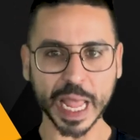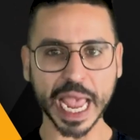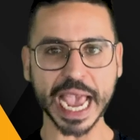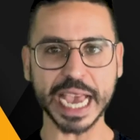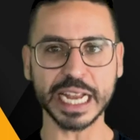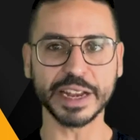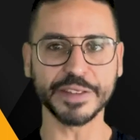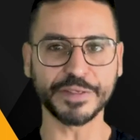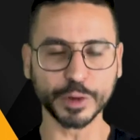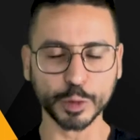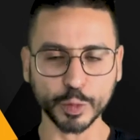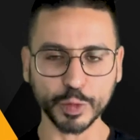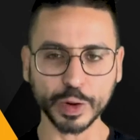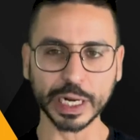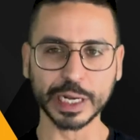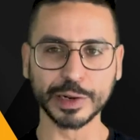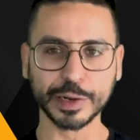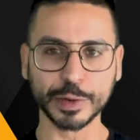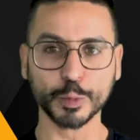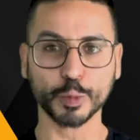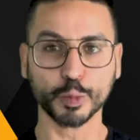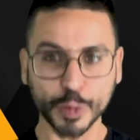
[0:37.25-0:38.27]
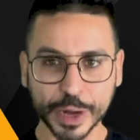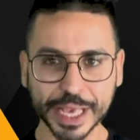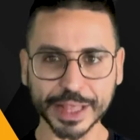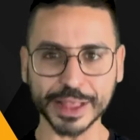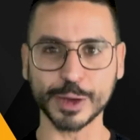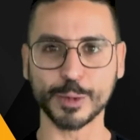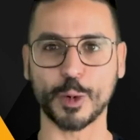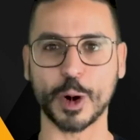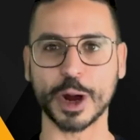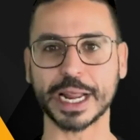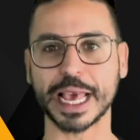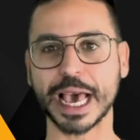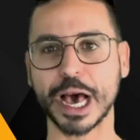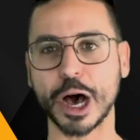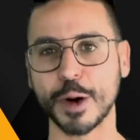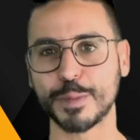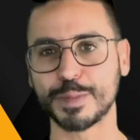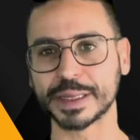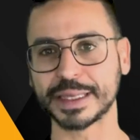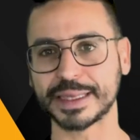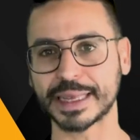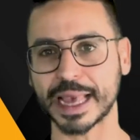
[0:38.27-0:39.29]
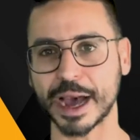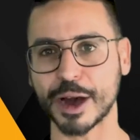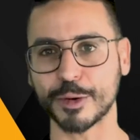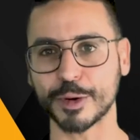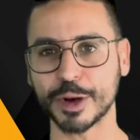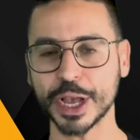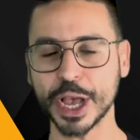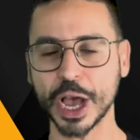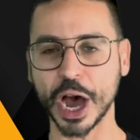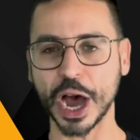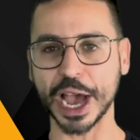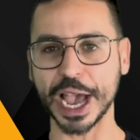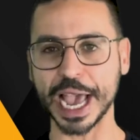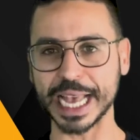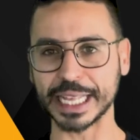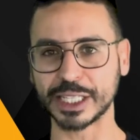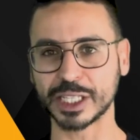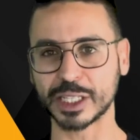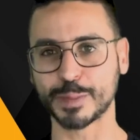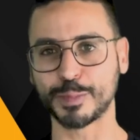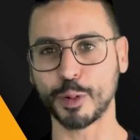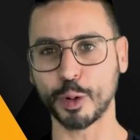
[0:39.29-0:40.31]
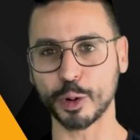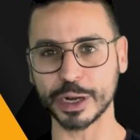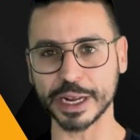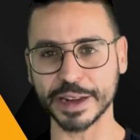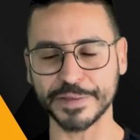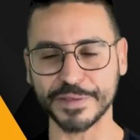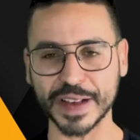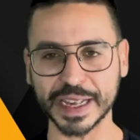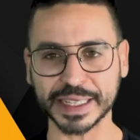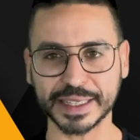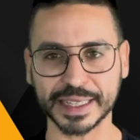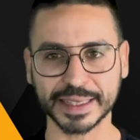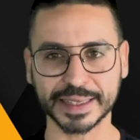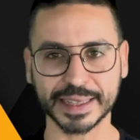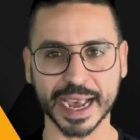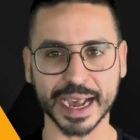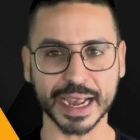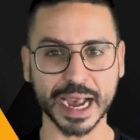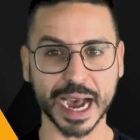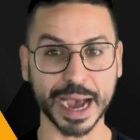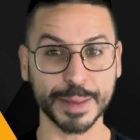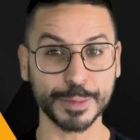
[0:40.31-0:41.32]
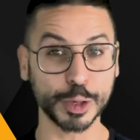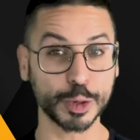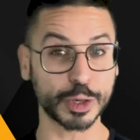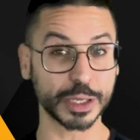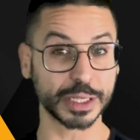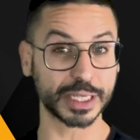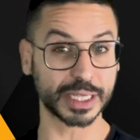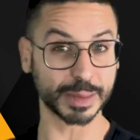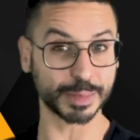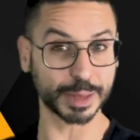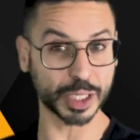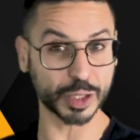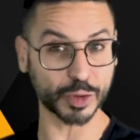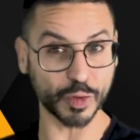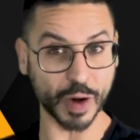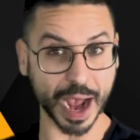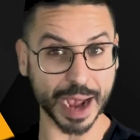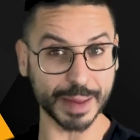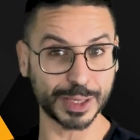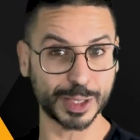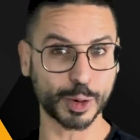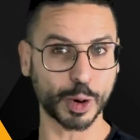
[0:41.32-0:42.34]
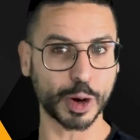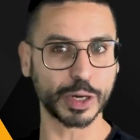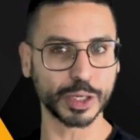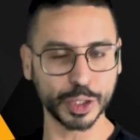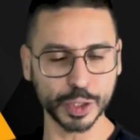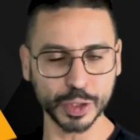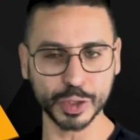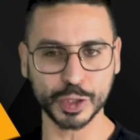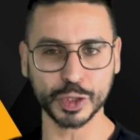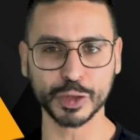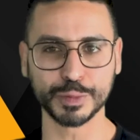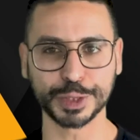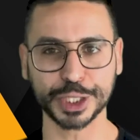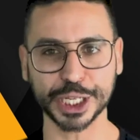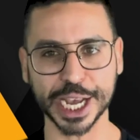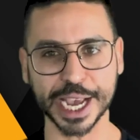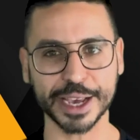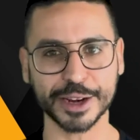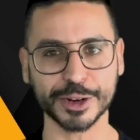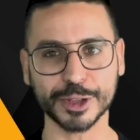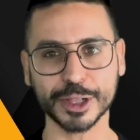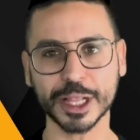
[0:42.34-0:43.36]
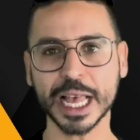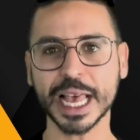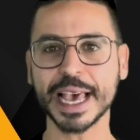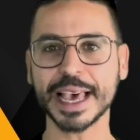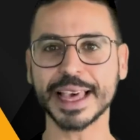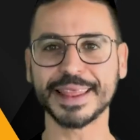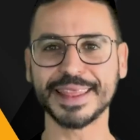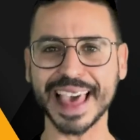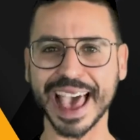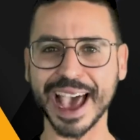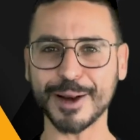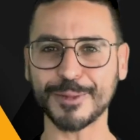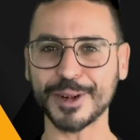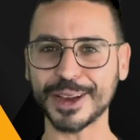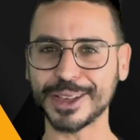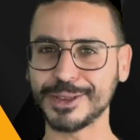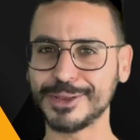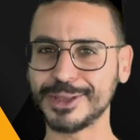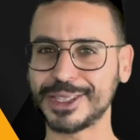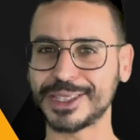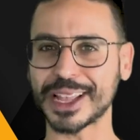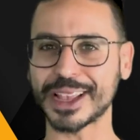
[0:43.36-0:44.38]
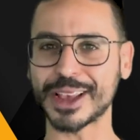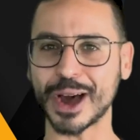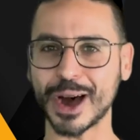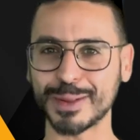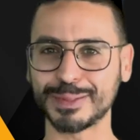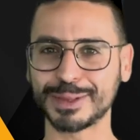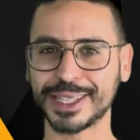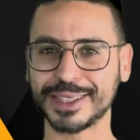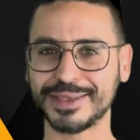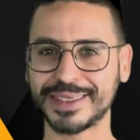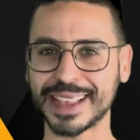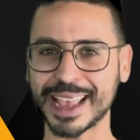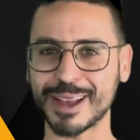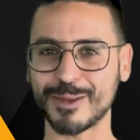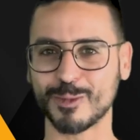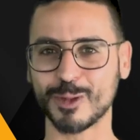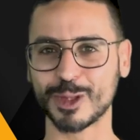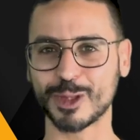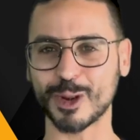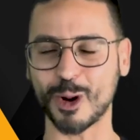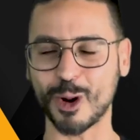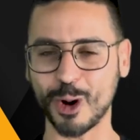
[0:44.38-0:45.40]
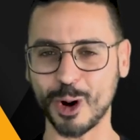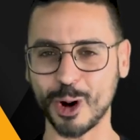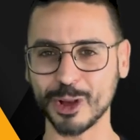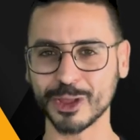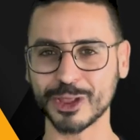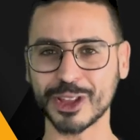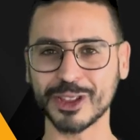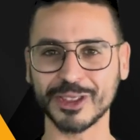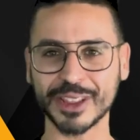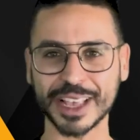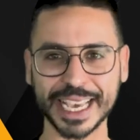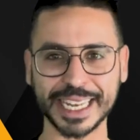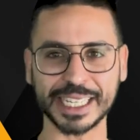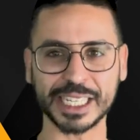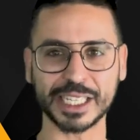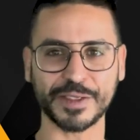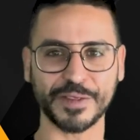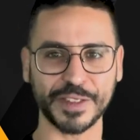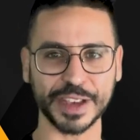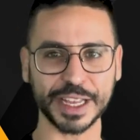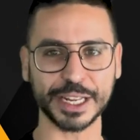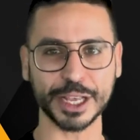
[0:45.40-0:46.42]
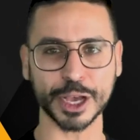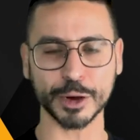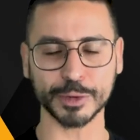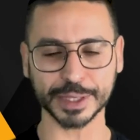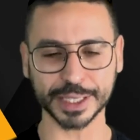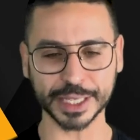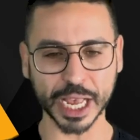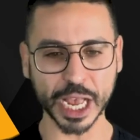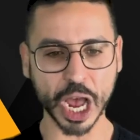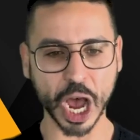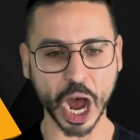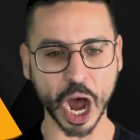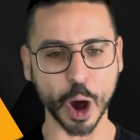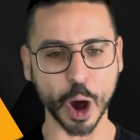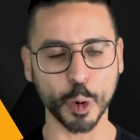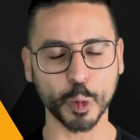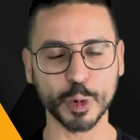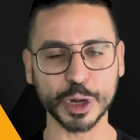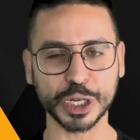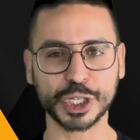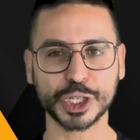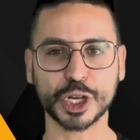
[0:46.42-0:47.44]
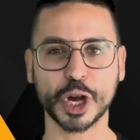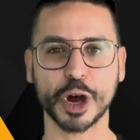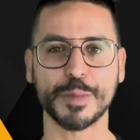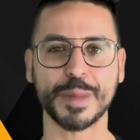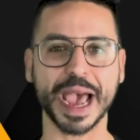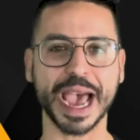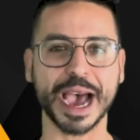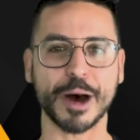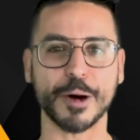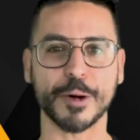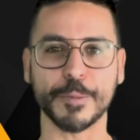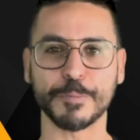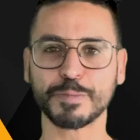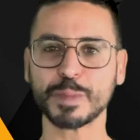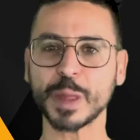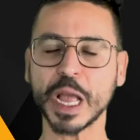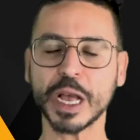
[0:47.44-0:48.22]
And if you really want to help us out and support Investing.com, you can subscribe to our YouTube channel. That way you stay up to date with all the latest videos which come out.